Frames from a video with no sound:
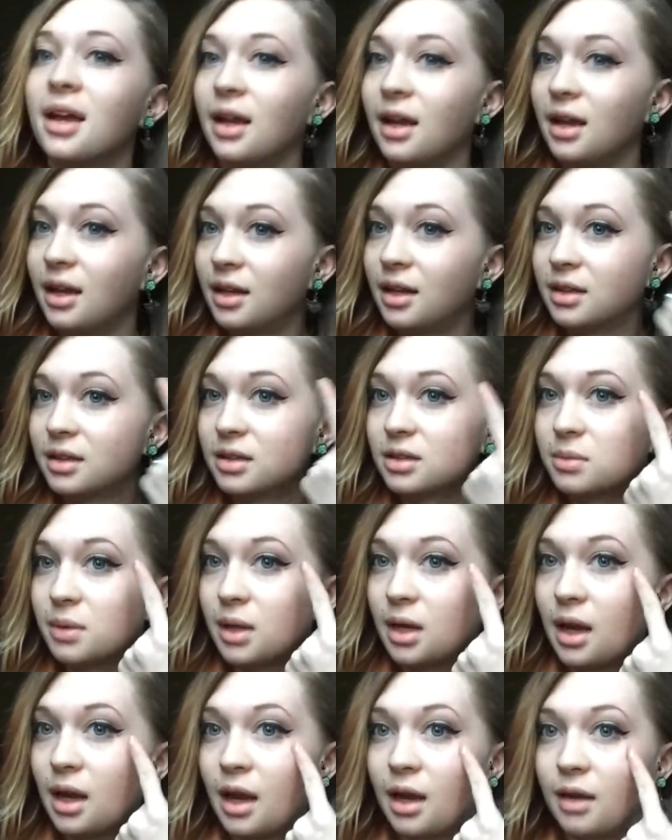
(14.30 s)
and that's
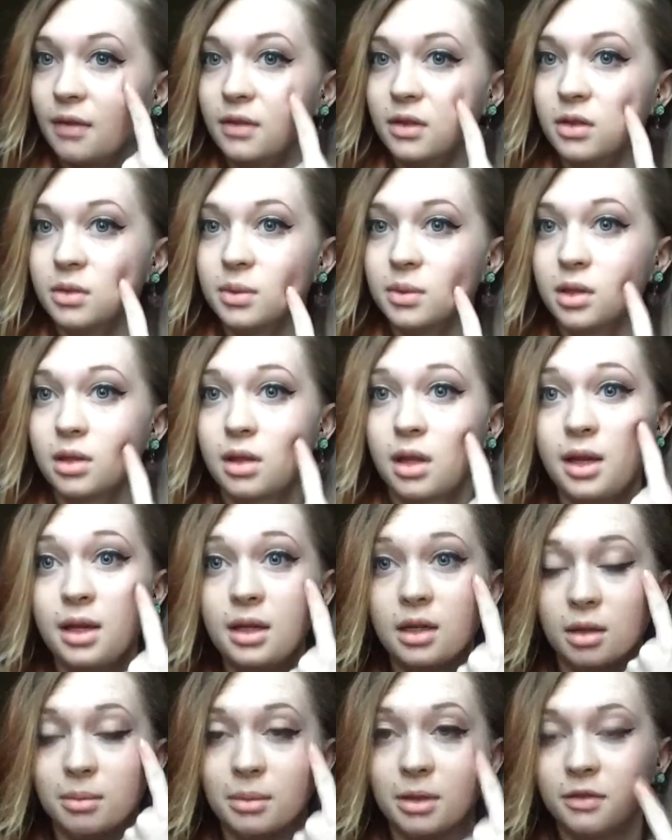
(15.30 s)
why I have this weird
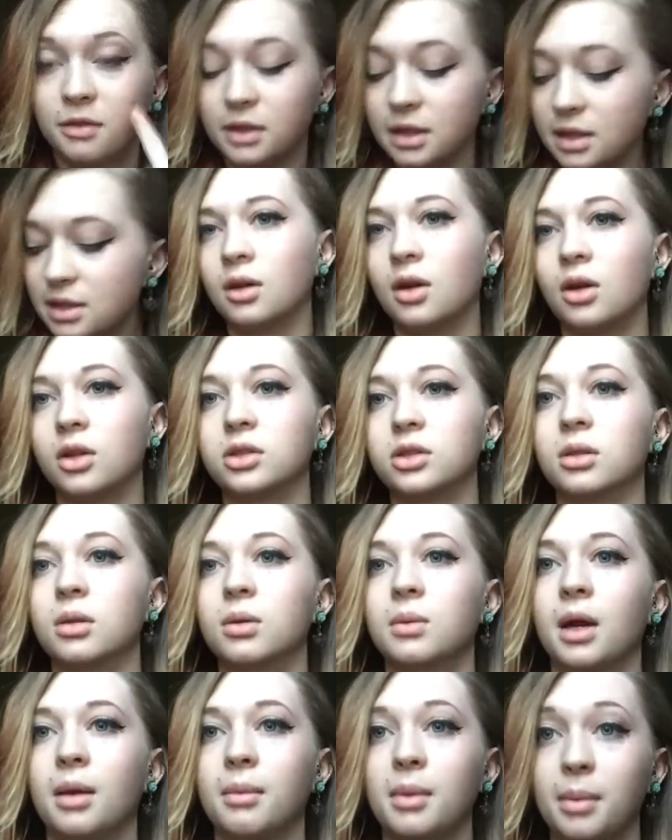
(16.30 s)
line down my face. Also,
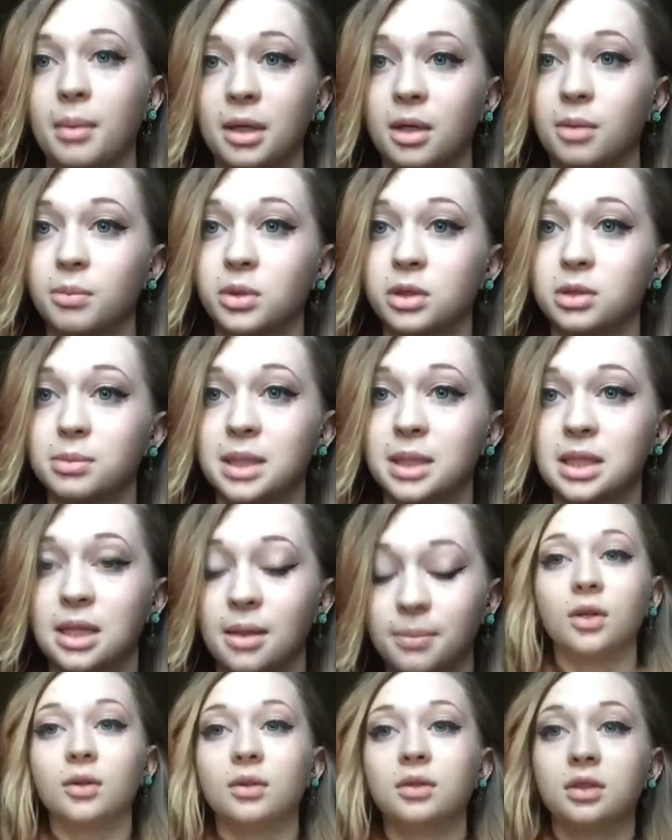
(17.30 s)
why my makeup looks messed up. So,